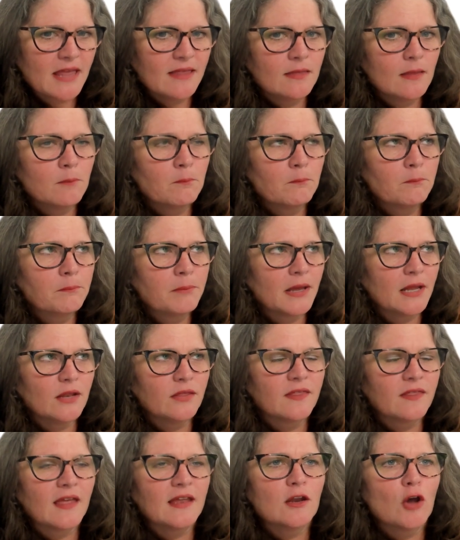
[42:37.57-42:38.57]
and
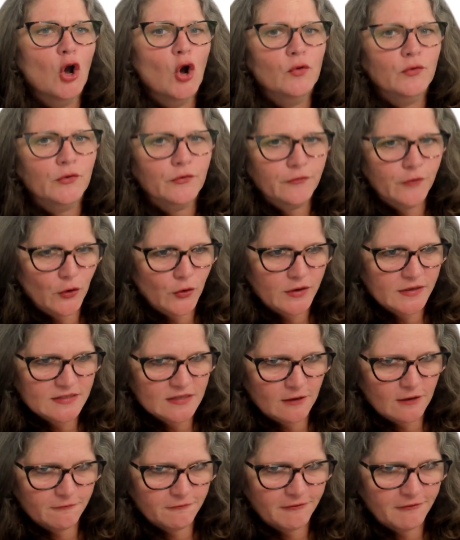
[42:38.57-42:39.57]
but then over
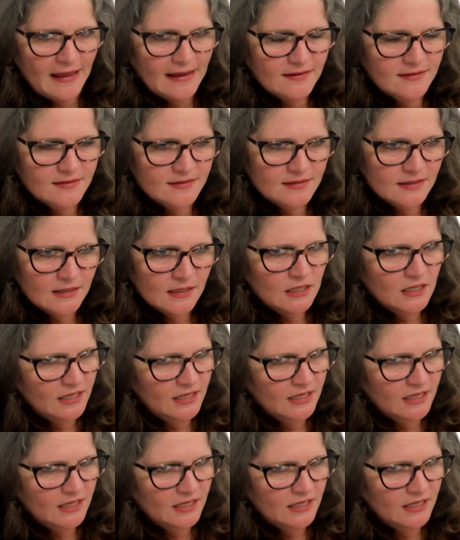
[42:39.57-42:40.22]
focus on facts,